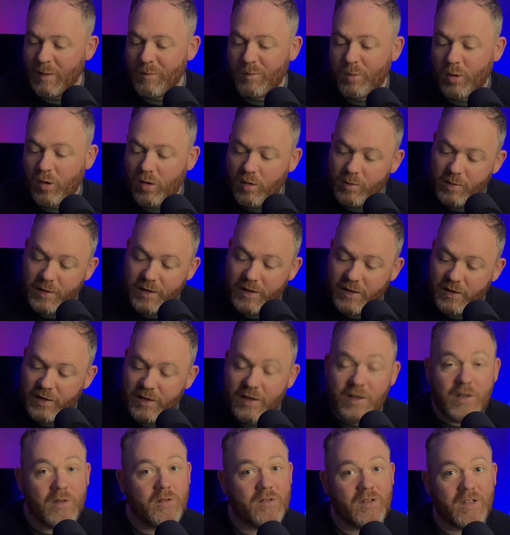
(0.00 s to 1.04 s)
Probably going to
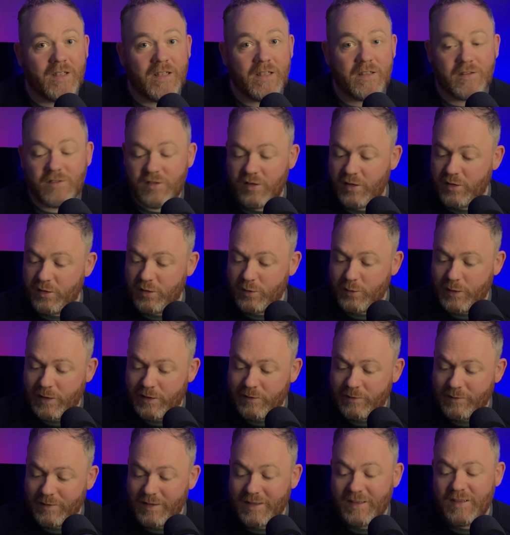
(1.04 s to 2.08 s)
use it next year as
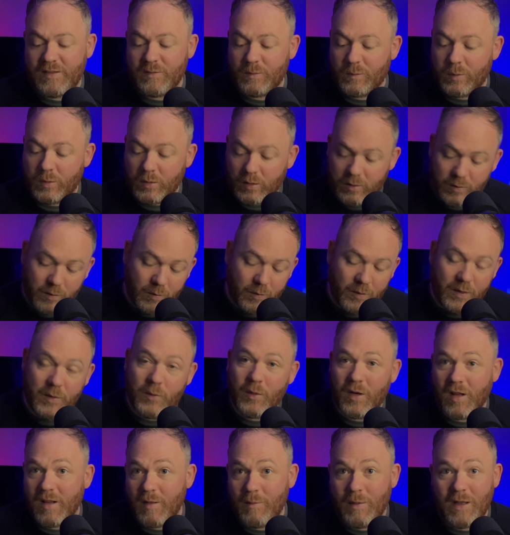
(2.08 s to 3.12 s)
well. It is probably
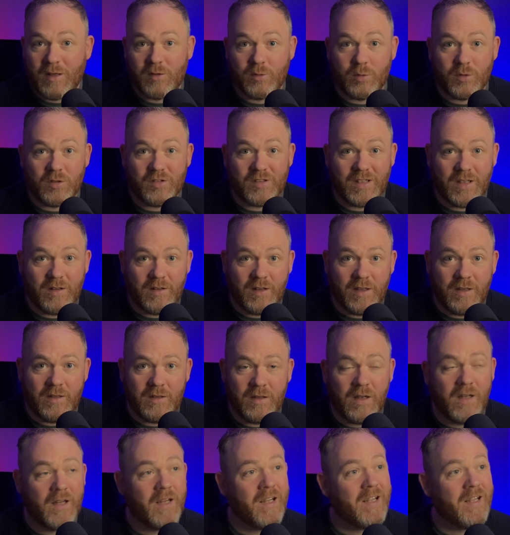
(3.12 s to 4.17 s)
one of the best ones out
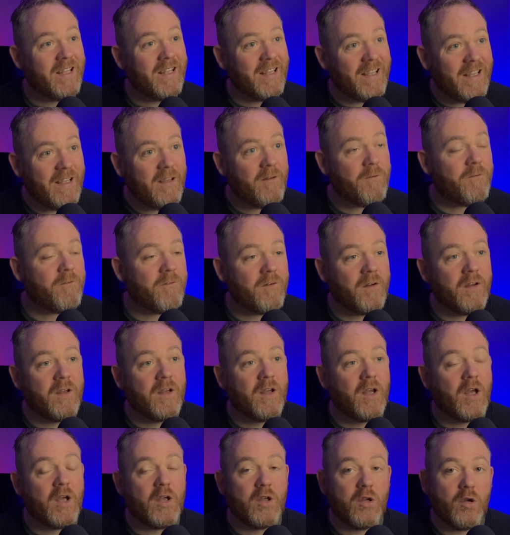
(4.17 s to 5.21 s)
there if
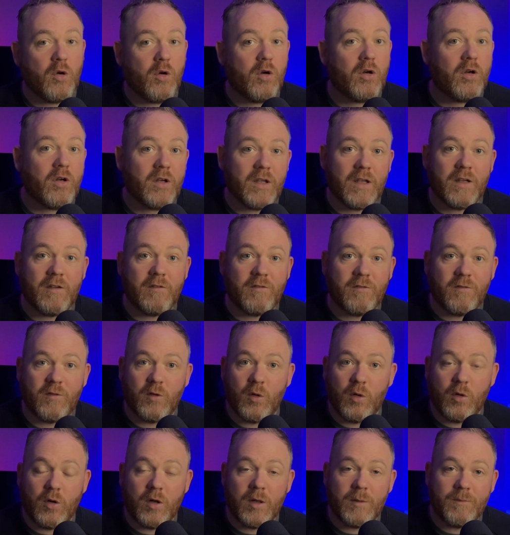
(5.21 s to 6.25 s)
you're looking
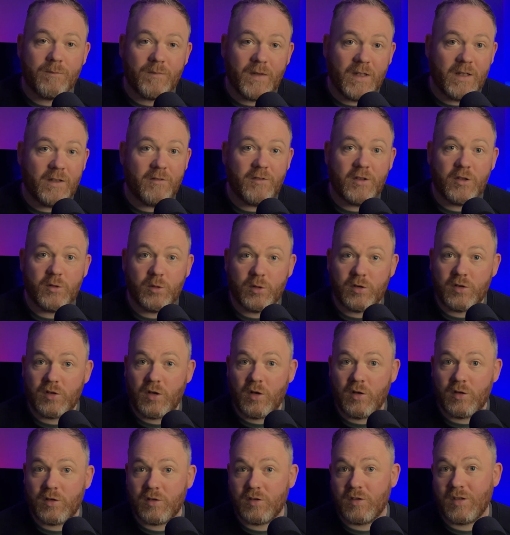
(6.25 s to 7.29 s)
for individual
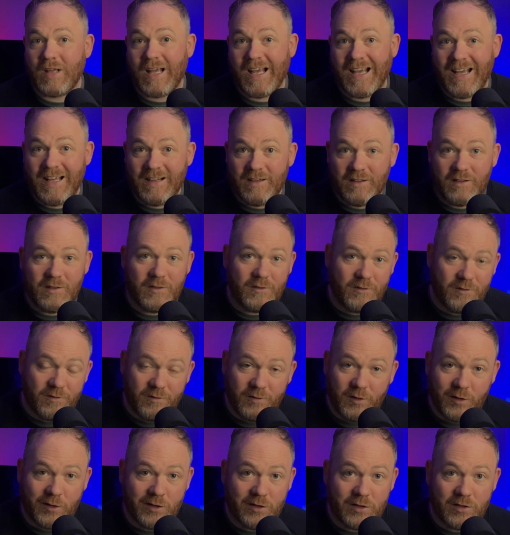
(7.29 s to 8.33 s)
stocks and
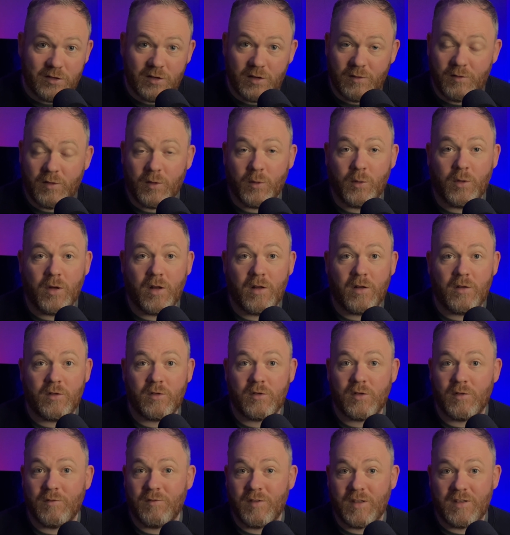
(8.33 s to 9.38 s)
funds. If you're one of
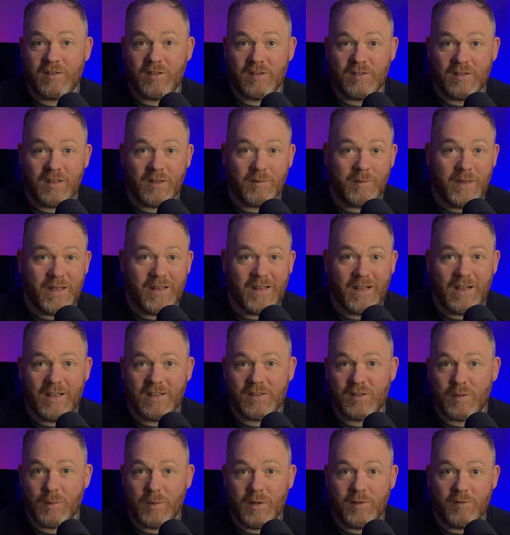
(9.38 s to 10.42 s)
those investors like me that
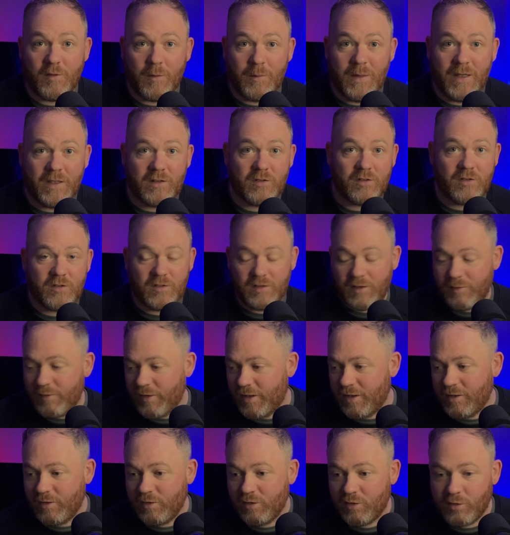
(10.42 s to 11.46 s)
likes a bit of a mix,
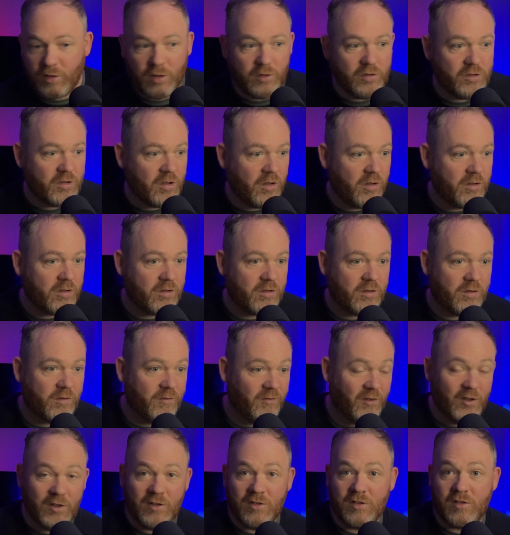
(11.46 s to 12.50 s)
dividends, growth stocks,
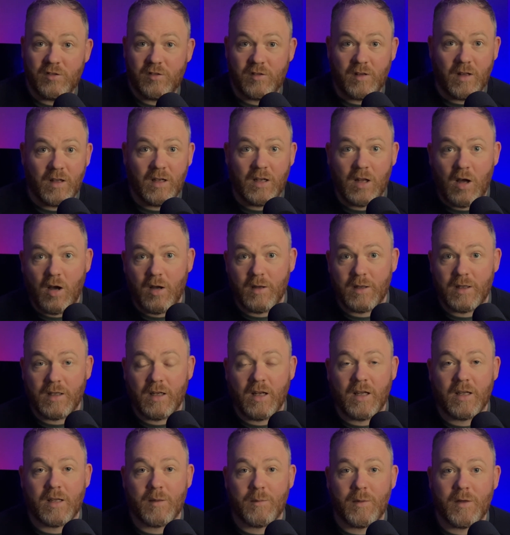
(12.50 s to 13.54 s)
funds, the lot, you
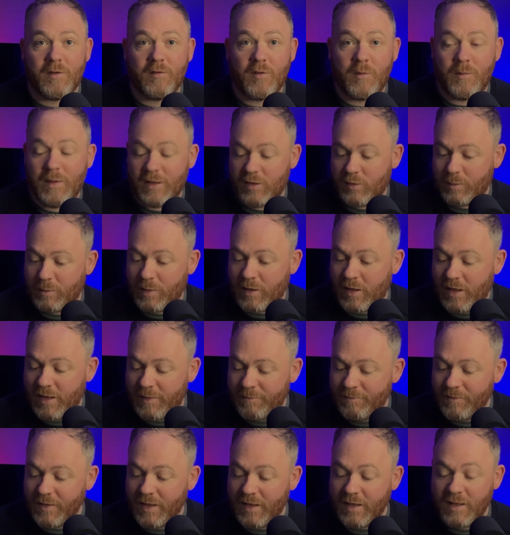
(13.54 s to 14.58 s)
like a bit of a mixed pie,
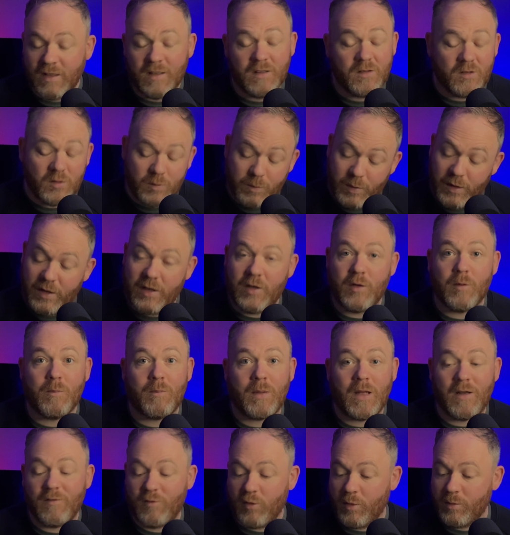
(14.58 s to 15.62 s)
it's a pretty good
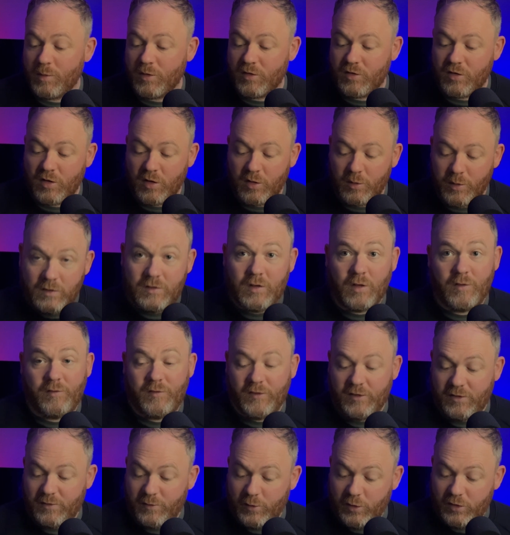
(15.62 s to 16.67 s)
platform to start with. So
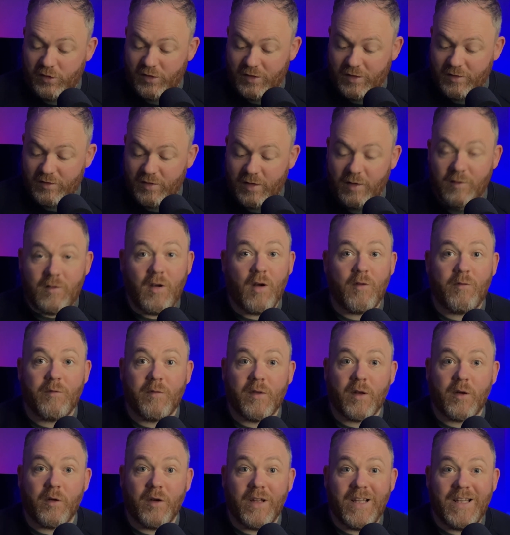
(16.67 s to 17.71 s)
first of all, as you can see, I've gone from
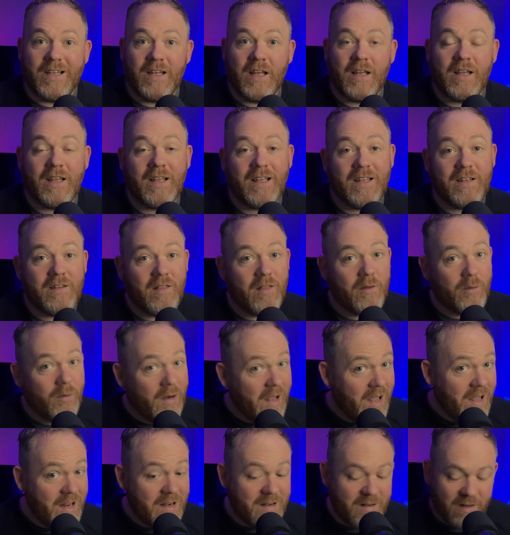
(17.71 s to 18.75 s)
the green into the
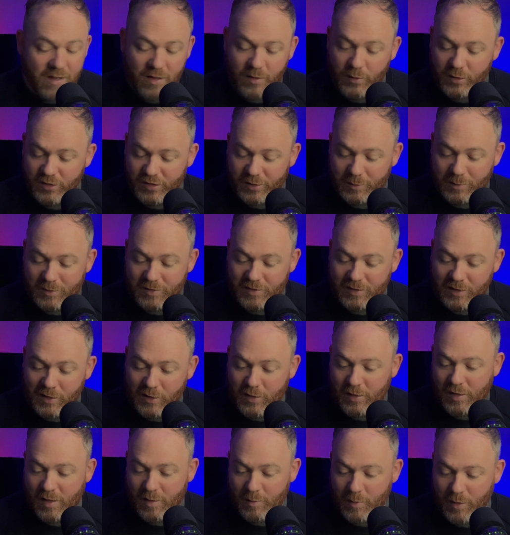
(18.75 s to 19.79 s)
red, which happens a
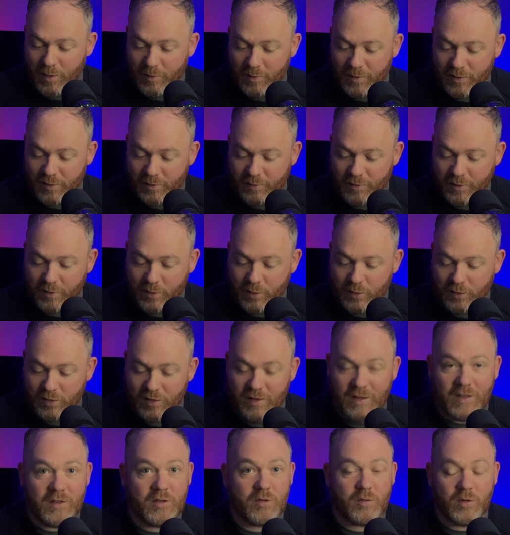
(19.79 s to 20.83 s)
lot at the moment over the course of
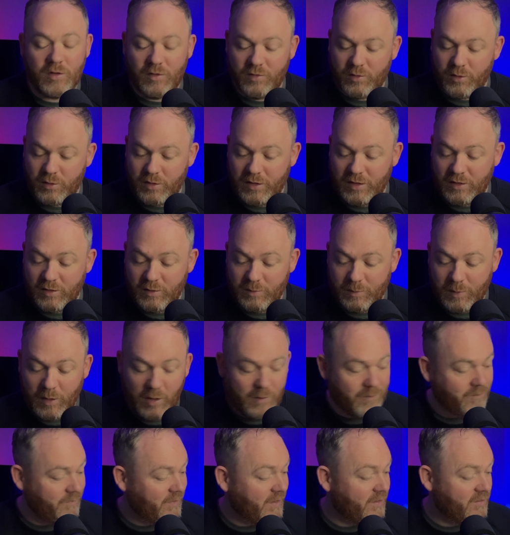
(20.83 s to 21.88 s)
the last 24 hours,
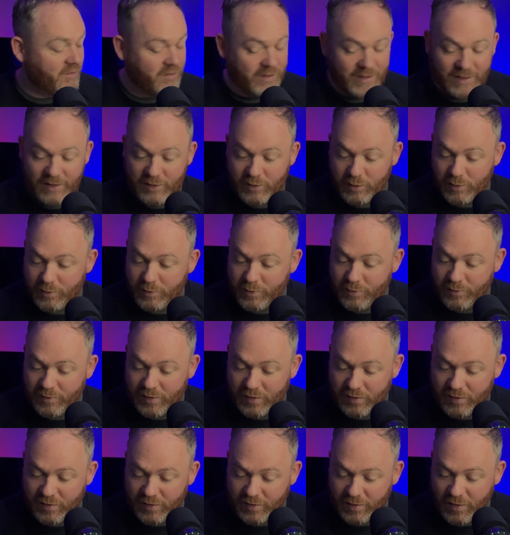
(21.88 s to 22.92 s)
but that's the nature of
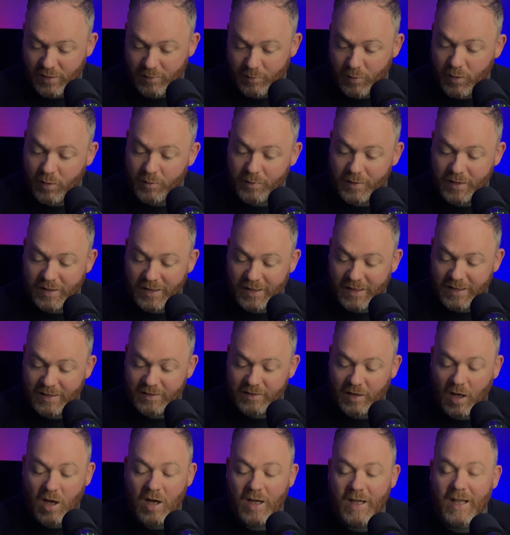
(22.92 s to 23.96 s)
investing at the moment,
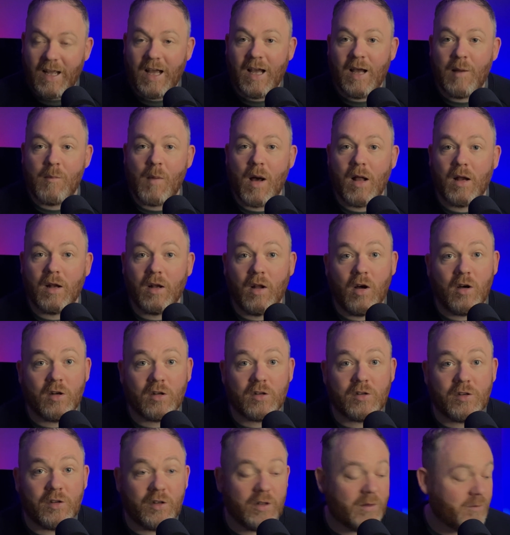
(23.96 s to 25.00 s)
and I am
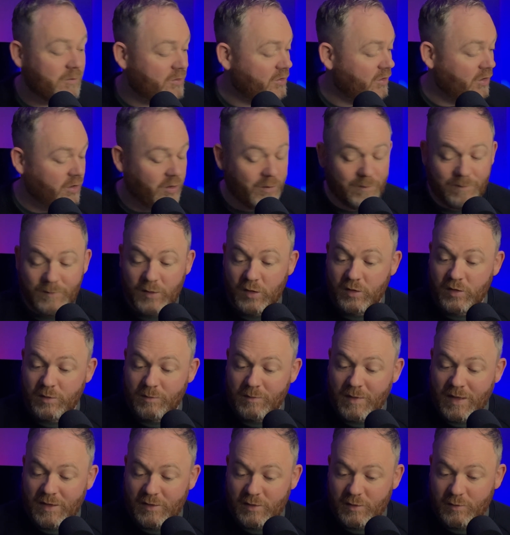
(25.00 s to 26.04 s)
long-term, so it doesn't
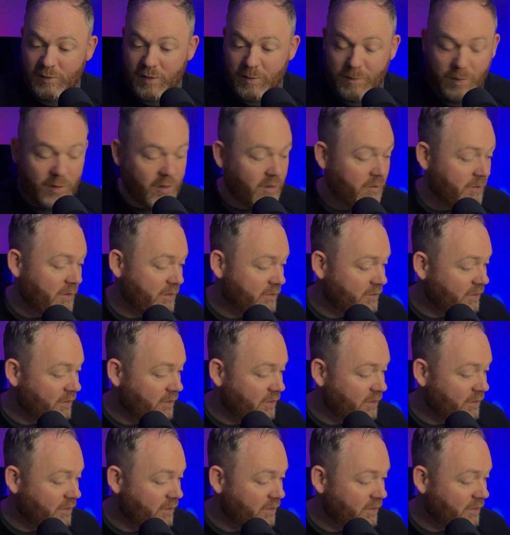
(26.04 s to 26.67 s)
massively bother me.